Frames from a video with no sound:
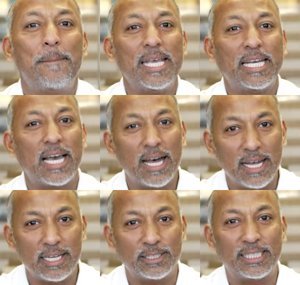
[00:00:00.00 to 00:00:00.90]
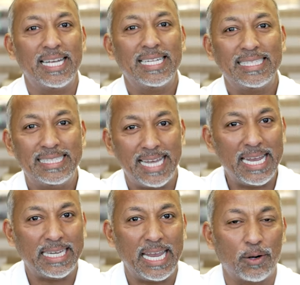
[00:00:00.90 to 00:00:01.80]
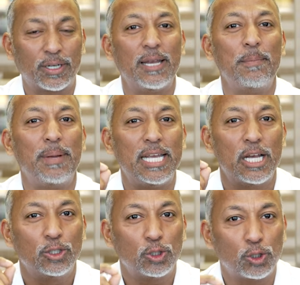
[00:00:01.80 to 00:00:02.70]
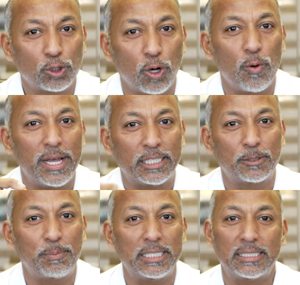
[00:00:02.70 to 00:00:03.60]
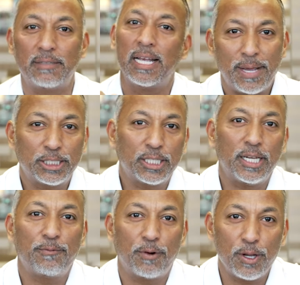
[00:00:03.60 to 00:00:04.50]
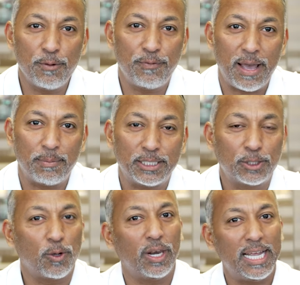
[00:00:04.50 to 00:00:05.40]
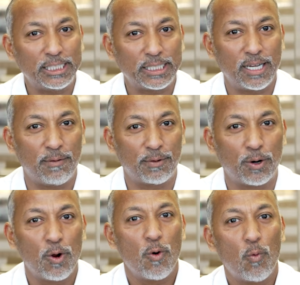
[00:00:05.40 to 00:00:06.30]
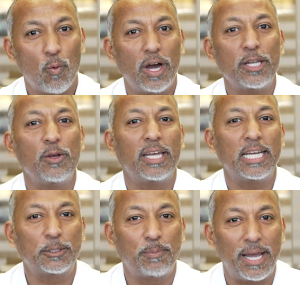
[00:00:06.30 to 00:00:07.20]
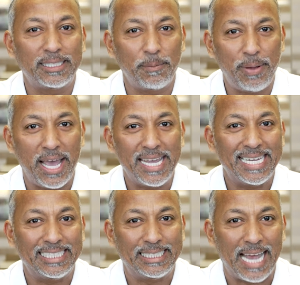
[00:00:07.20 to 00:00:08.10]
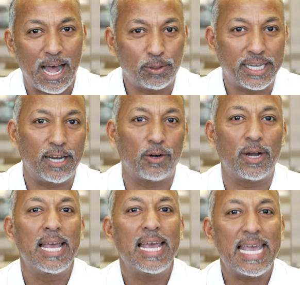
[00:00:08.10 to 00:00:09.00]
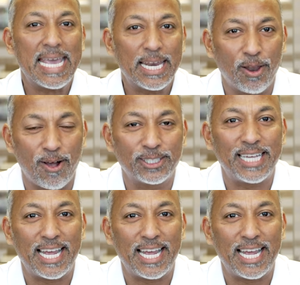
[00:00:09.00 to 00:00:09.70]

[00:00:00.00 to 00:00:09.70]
because daycare can be so expensive, especially for new families. So let's cover what you can expect to pay in childcare in Los